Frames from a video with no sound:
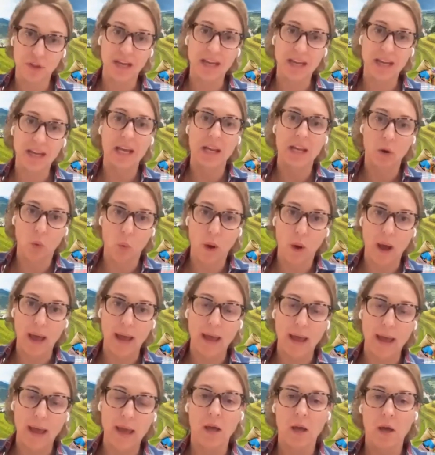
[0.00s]
good thing in a
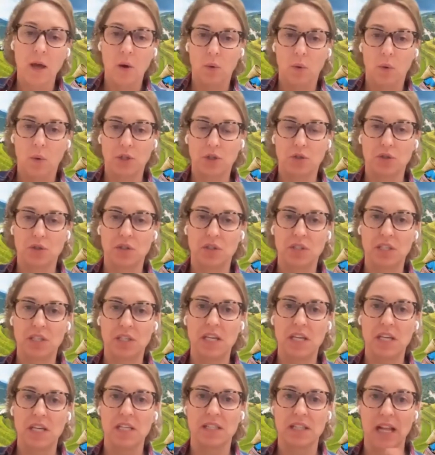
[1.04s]
way what you
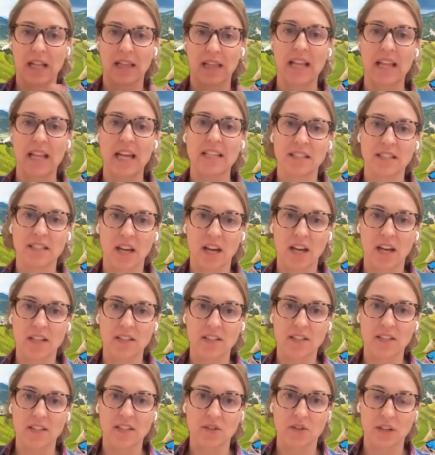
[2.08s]
see is that land
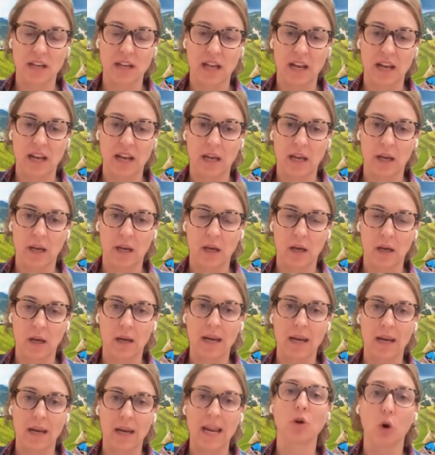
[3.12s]
sizes are getting
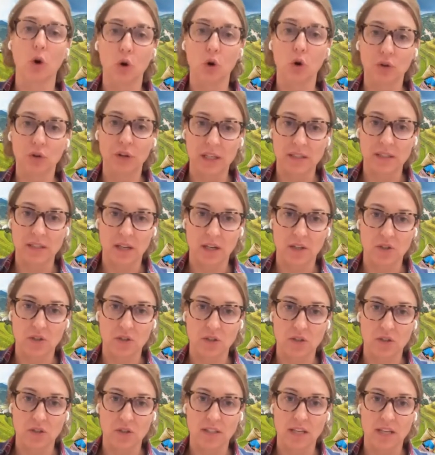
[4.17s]
uh, land holdings i
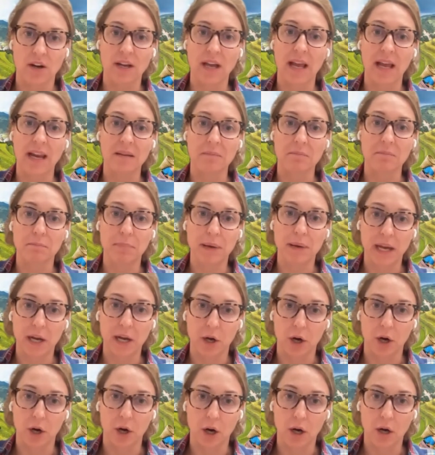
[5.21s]
should say are getting
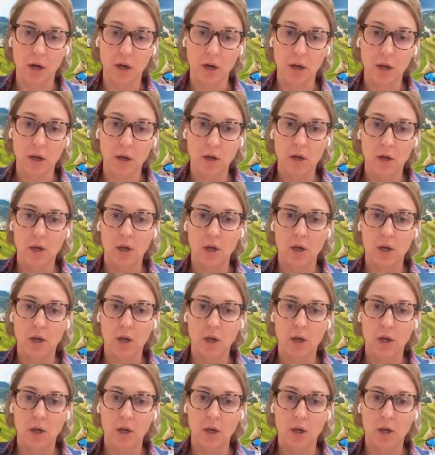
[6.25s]
bigger